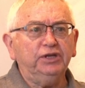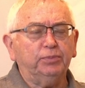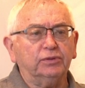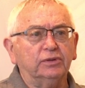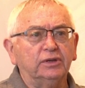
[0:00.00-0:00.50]

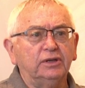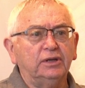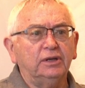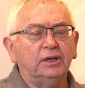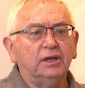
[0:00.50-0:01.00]
people,
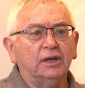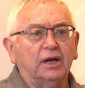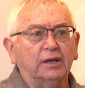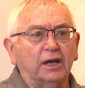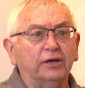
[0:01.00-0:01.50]

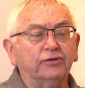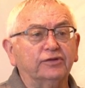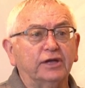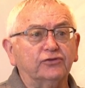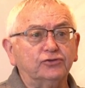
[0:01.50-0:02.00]

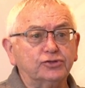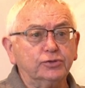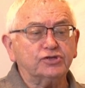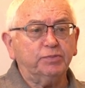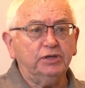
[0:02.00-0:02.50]
100,000
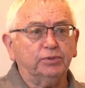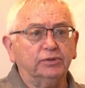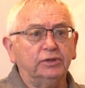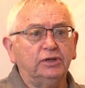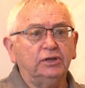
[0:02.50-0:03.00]
Jewish
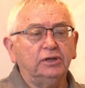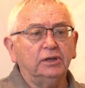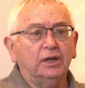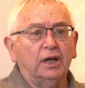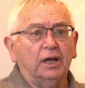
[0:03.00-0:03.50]
people,
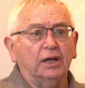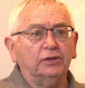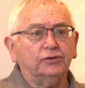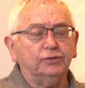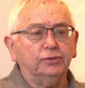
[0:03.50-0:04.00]

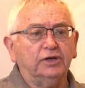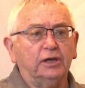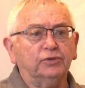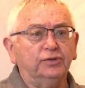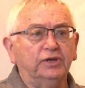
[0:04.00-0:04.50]
to
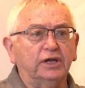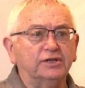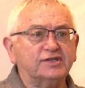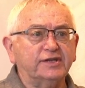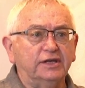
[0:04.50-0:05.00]
come to the
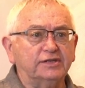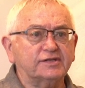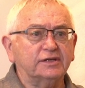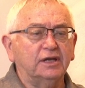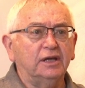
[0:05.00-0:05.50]
United
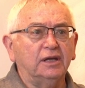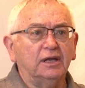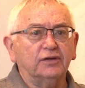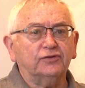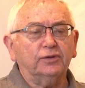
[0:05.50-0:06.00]
States.
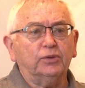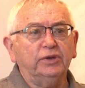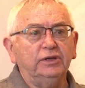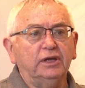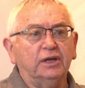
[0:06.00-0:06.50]
So
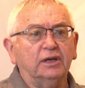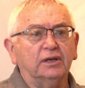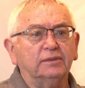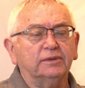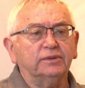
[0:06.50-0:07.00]
we had